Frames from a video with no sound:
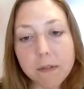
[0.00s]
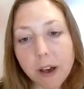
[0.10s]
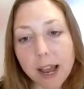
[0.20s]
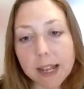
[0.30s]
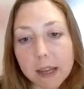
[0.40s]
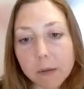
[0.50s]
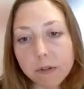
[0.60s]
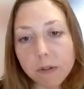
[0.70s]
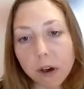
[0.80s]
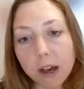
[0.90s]
And finally,
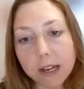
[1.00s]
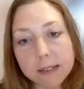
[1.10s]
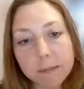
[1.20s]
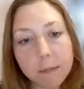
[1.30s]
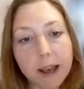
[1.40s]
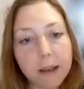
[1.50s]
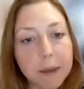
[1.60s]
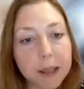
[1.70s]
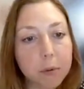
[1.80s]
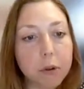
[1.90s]
we've got
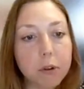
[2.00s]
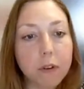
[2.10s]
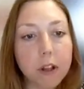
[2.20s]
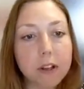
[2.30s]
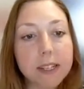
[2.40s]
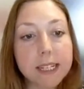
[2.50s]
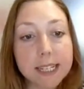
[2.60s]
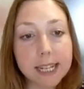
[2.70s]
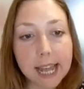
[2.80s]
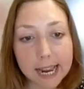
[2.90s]
people who follow the
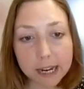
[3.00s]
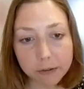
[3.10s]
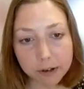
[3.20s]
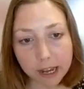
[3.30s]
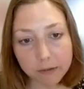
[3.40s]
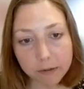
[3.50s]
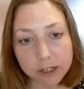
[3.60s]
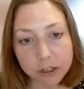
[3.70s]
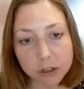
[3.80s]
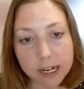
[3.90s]
delayed
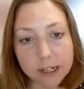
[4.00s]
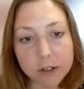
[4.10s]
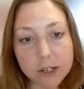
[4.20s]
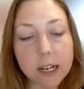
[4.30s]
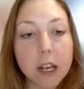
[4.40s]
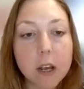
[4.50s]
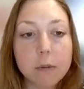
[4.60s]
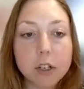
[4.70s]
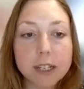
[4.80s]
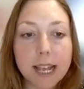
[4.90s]
recovery trajectory,
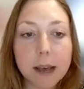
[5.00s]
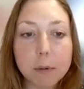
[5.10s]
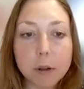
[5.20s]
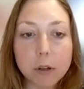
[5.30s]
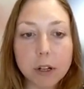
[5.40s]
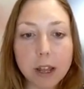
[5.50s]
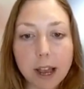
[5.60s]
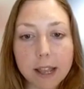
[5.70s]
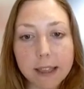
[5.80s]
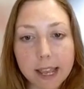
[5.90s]
which is that blue
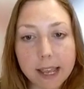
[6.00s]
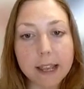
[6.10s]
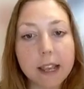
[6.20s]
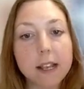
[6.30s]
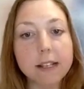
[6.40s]
line there.